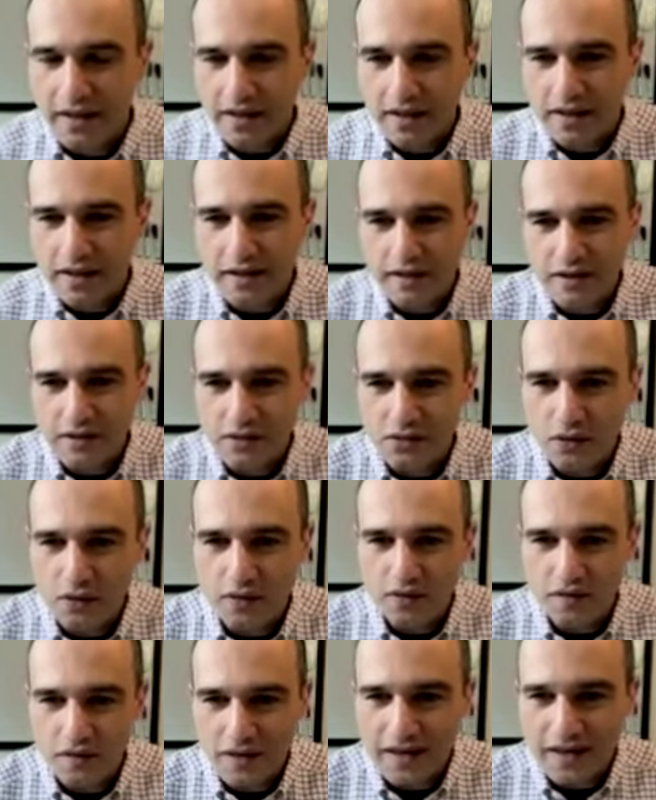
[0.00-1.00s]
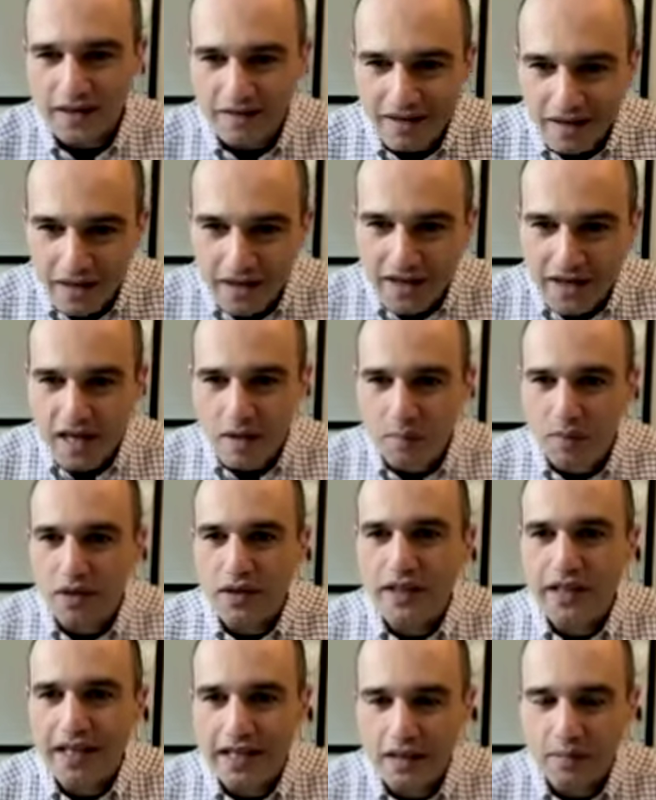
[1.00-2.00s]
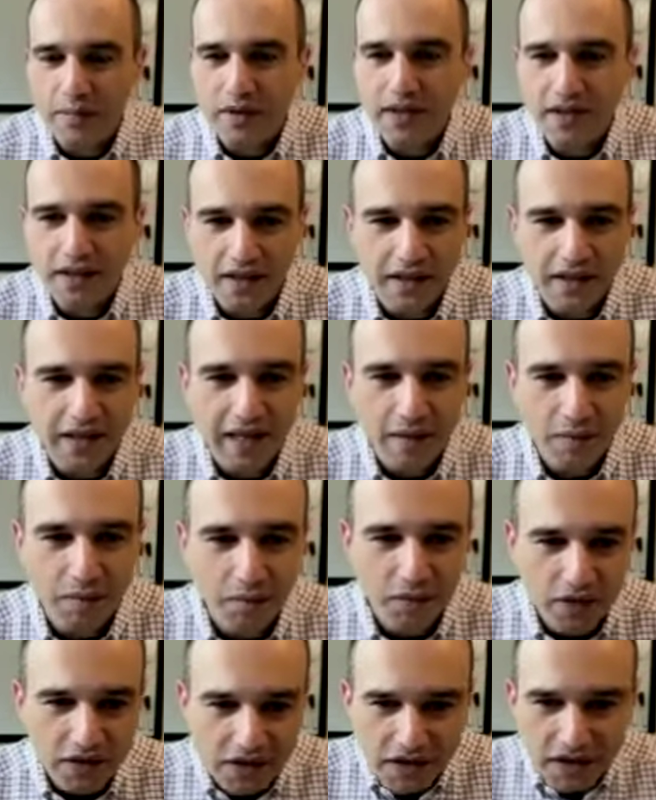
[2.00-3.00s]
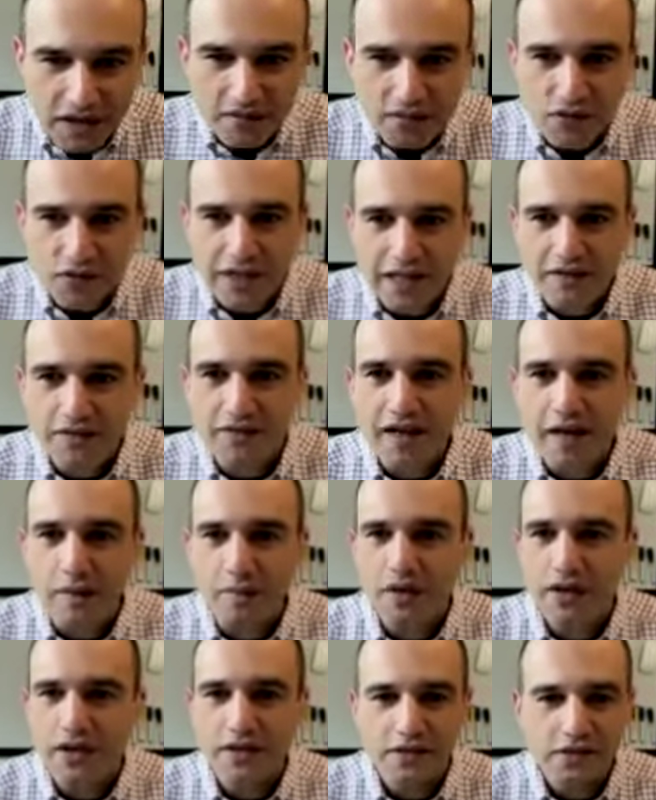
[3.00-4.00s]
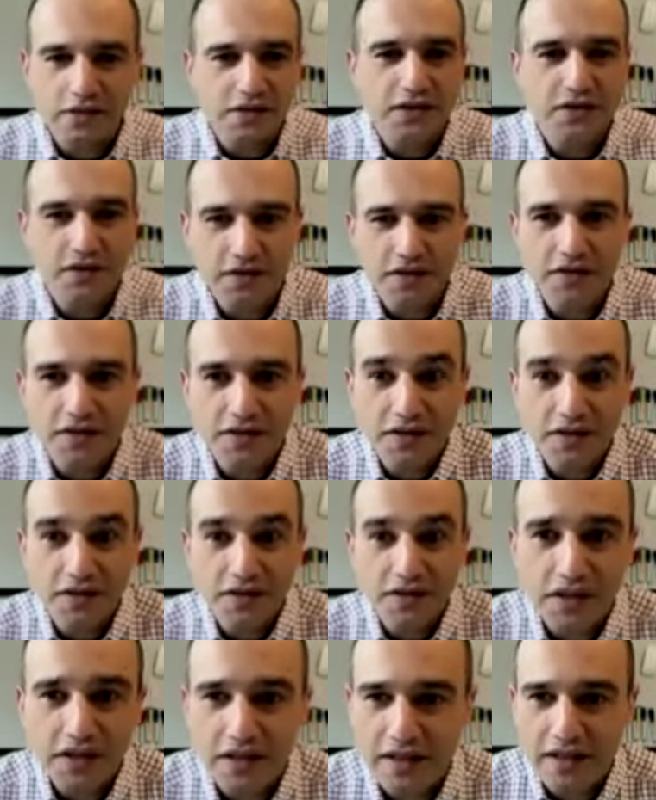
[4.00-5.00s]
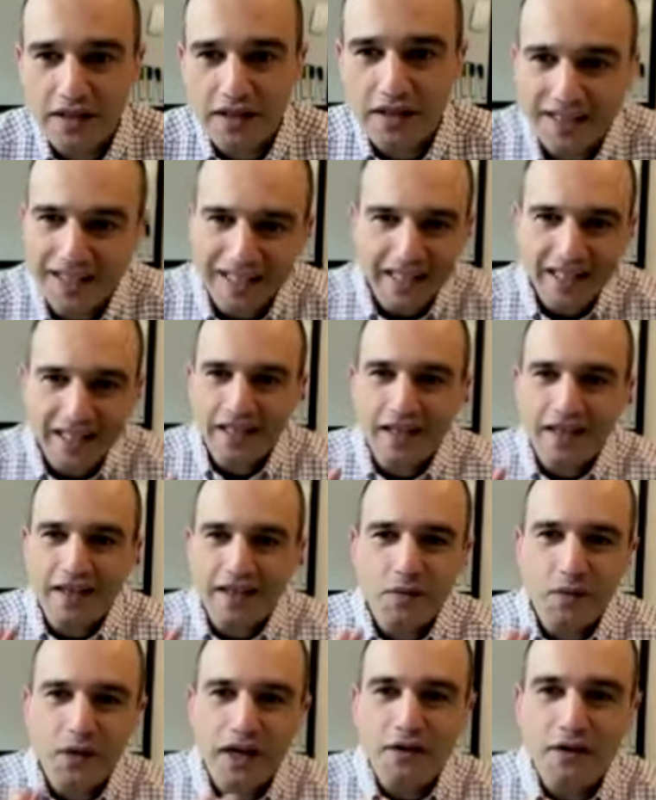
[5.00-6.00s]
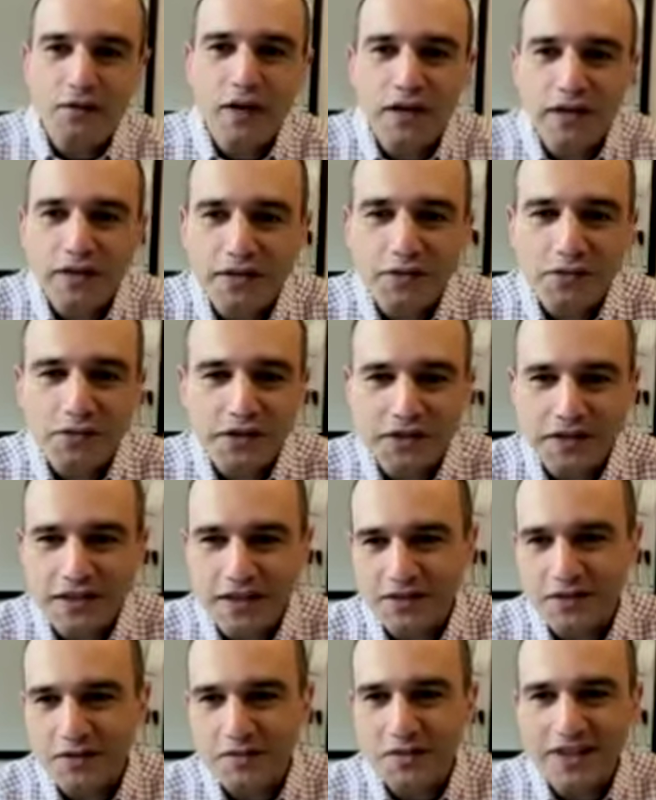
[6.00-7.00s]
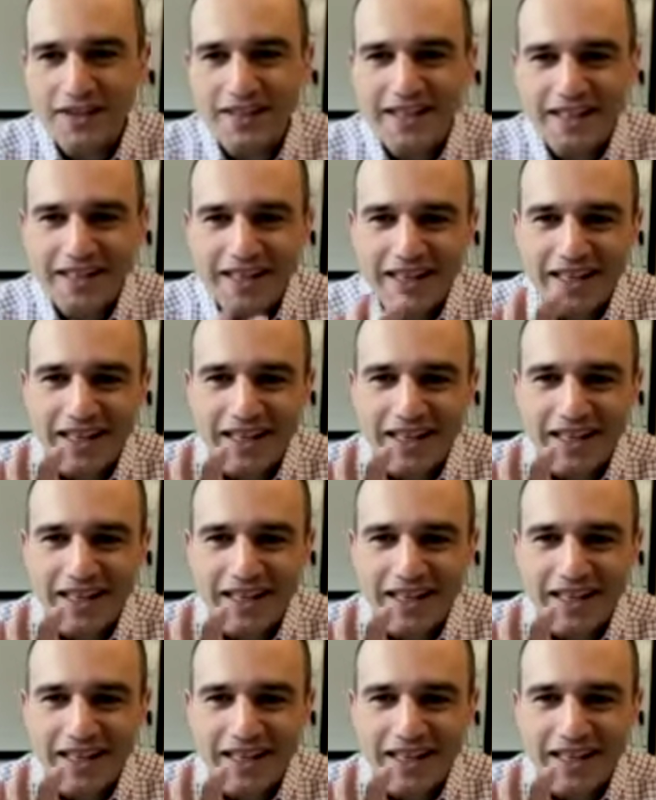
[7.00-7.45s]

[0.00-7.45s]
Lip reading: the sort of enabling that and making it happen, because it gives you that fabric. So it's interesting. It's what I found interesting, Sumit.